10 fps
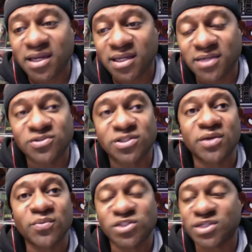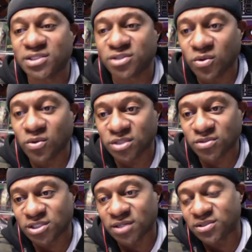did. It was just those
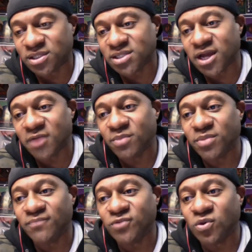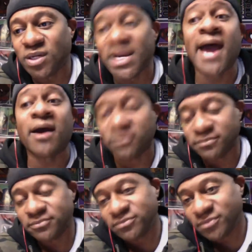little subtle things that I remember him doing now